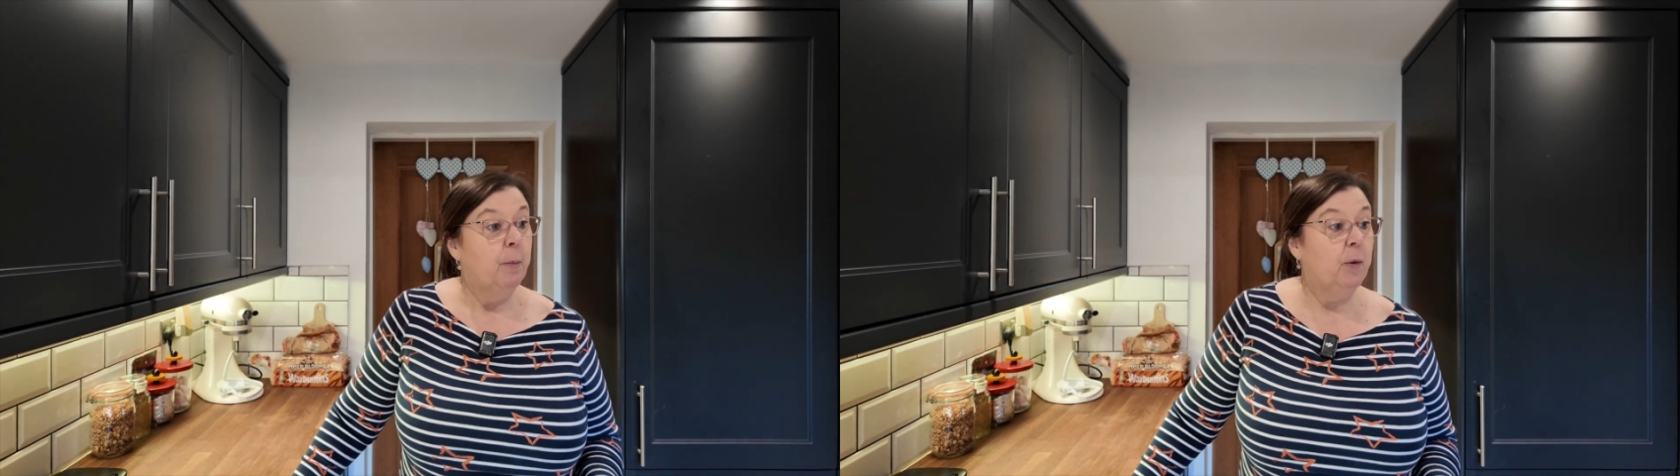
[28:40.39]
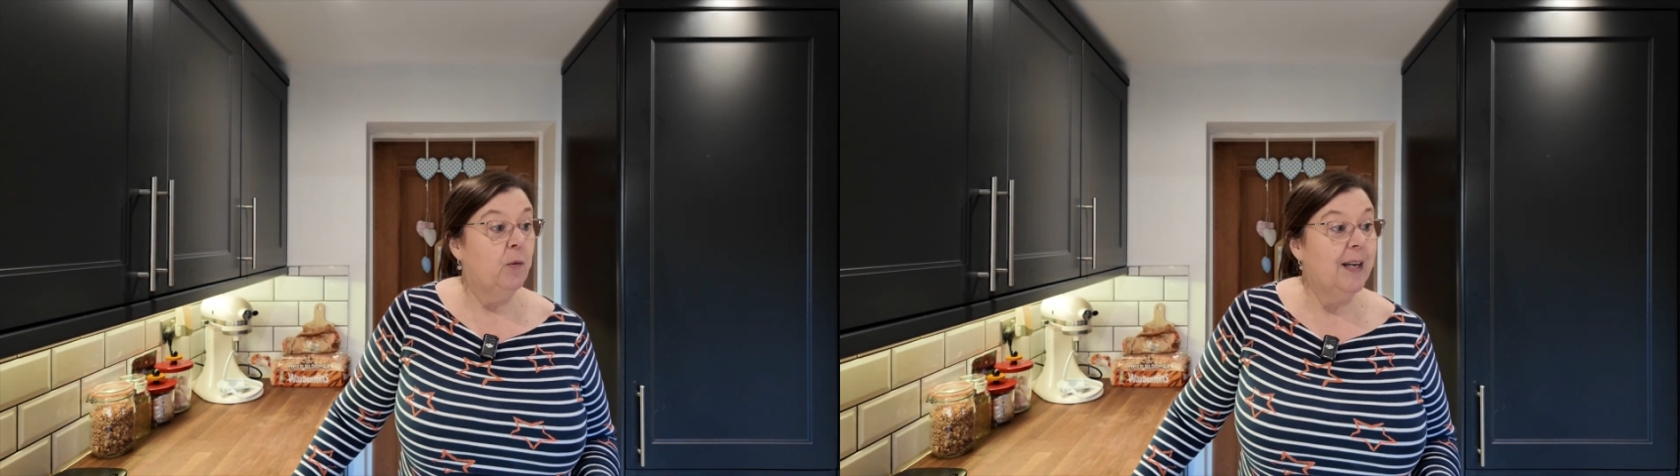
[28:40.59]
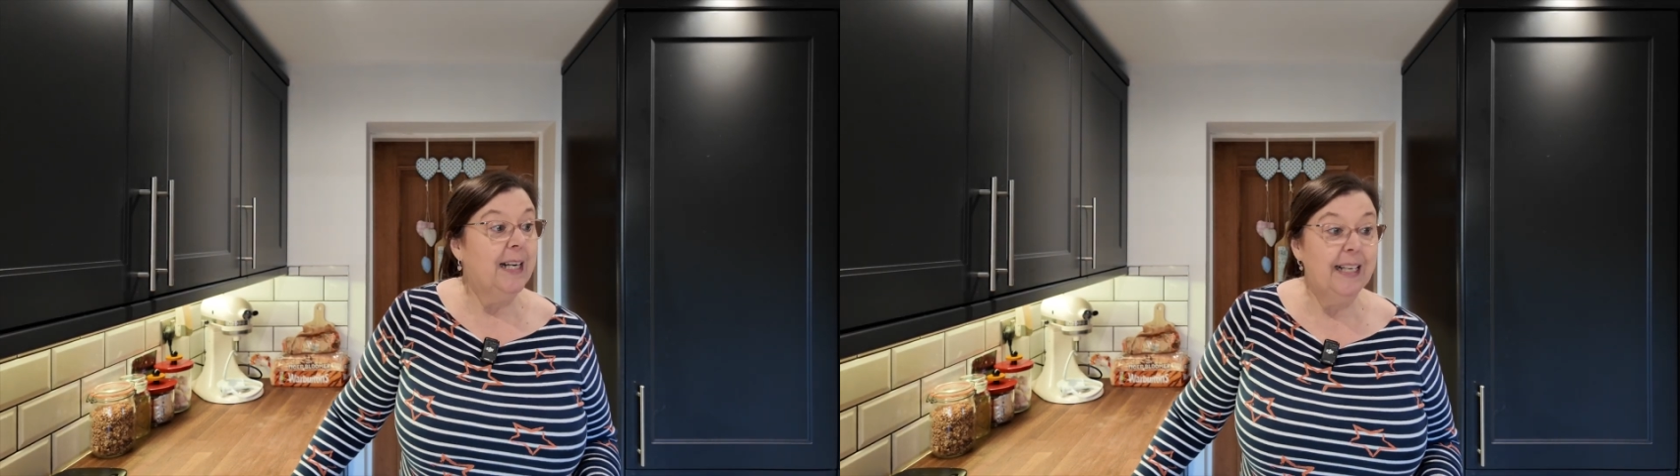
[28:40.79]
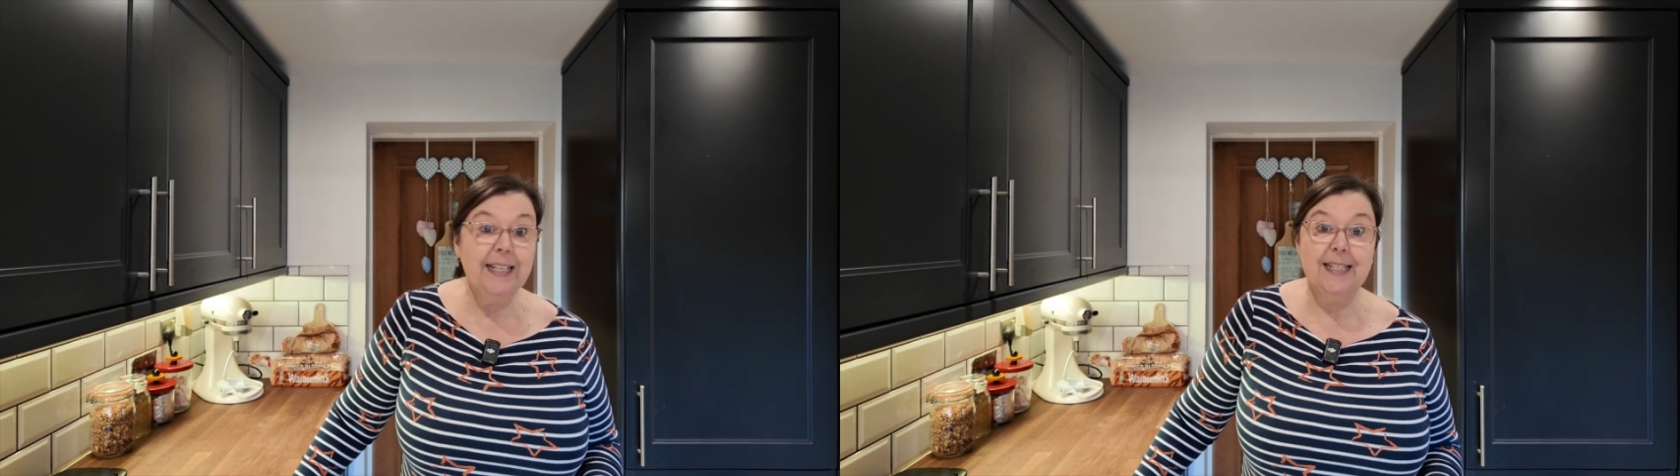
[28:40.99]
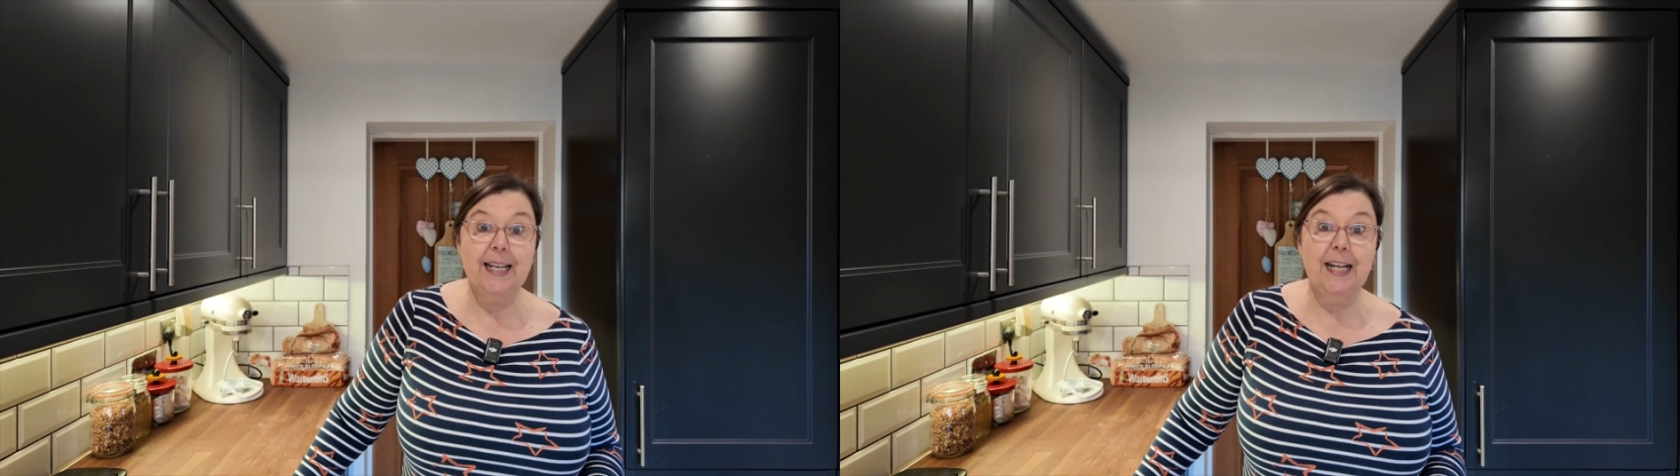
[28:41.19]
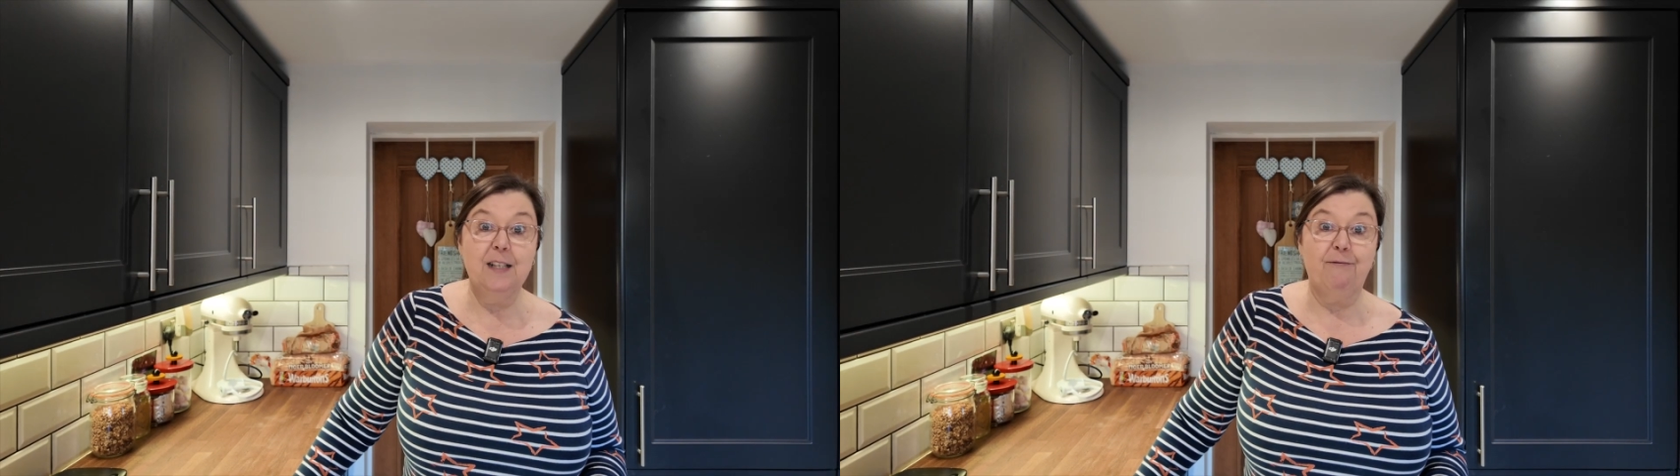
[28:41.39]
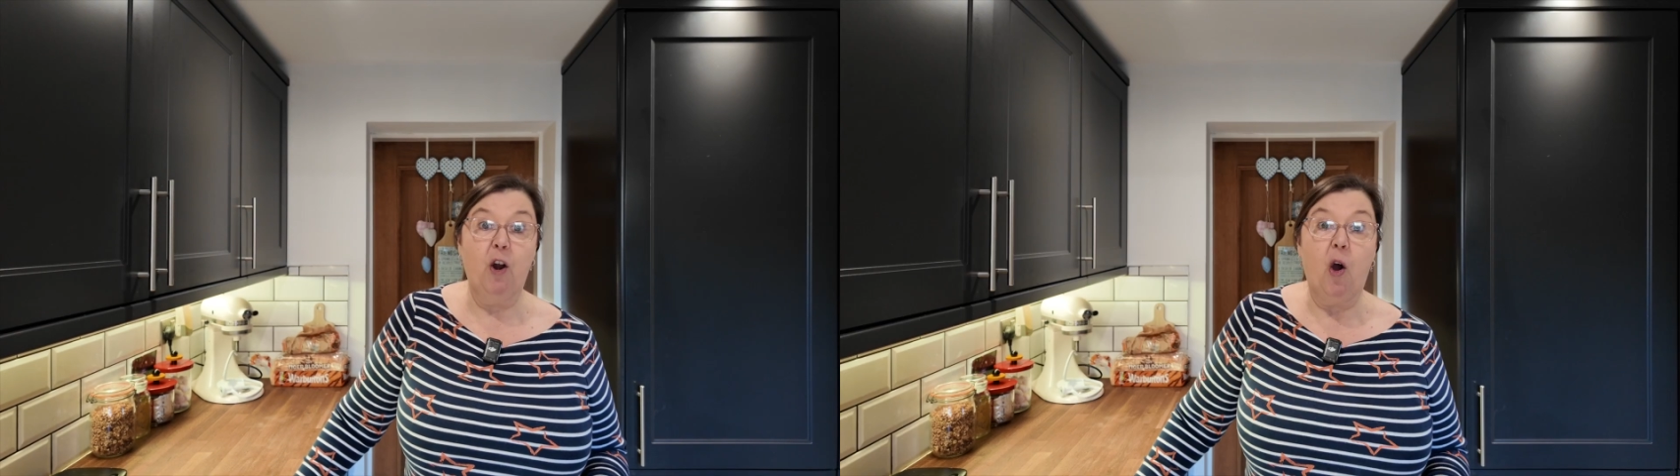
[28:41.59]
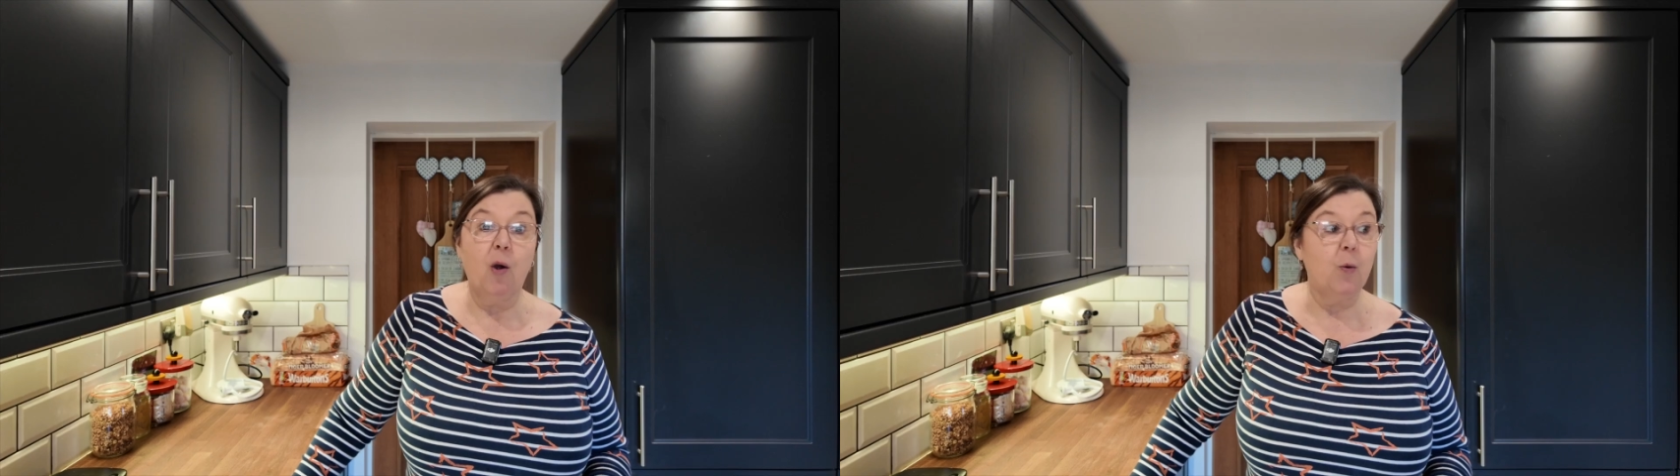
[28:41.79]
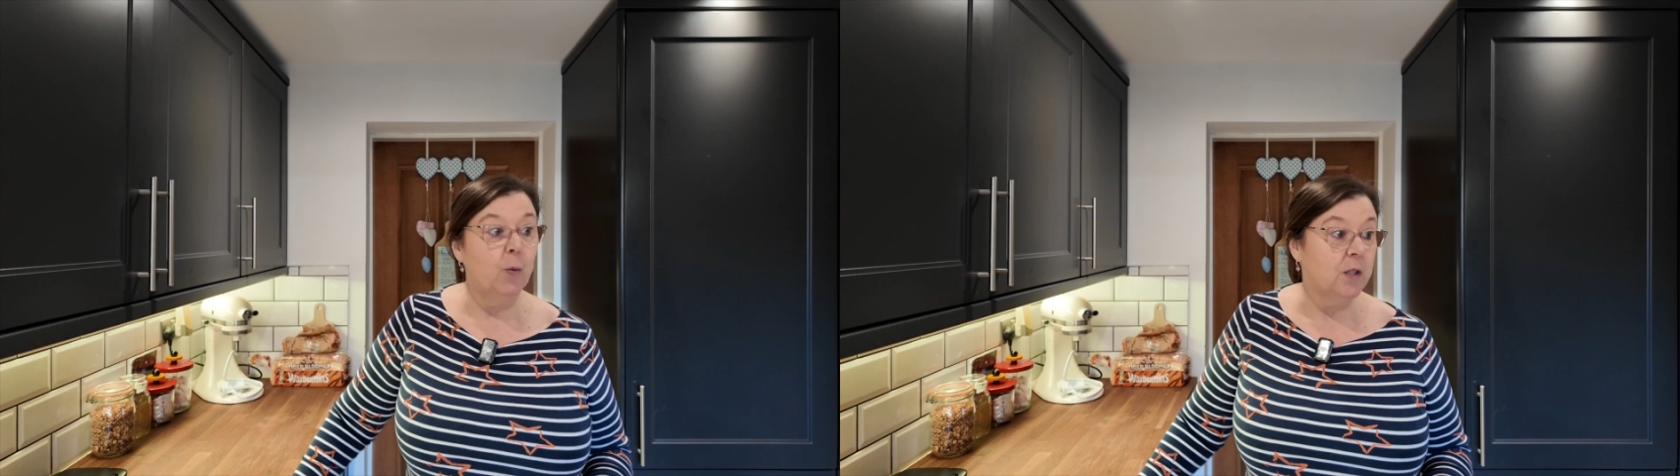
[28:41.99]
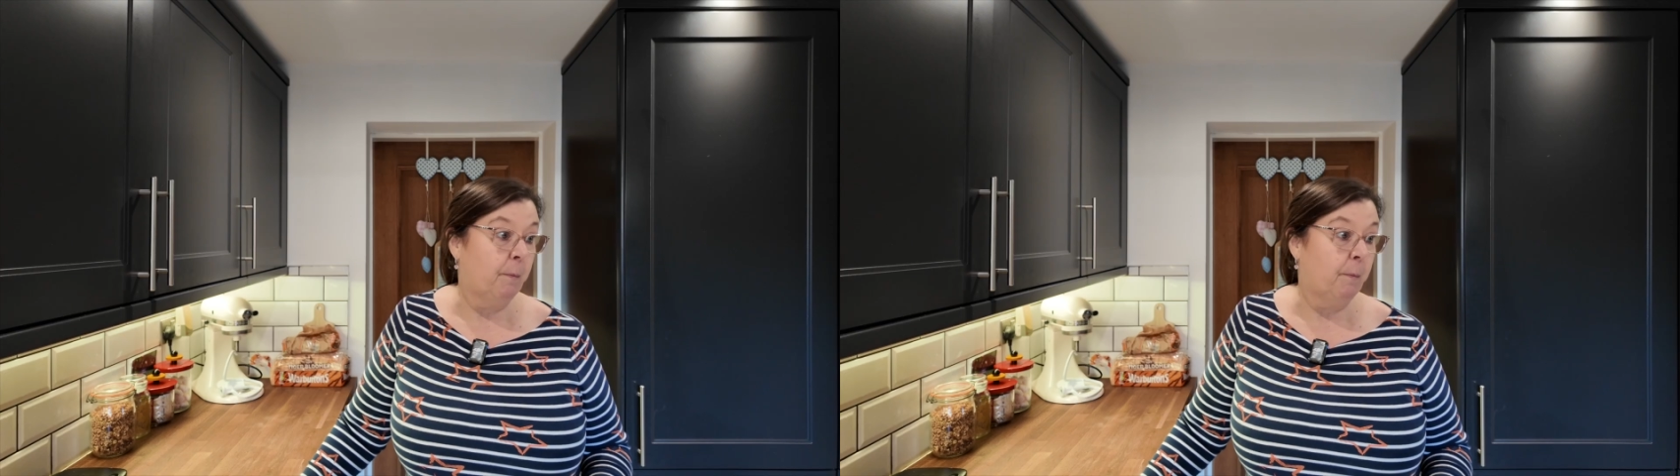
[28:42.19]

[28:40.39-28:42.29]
But really, today's vlog was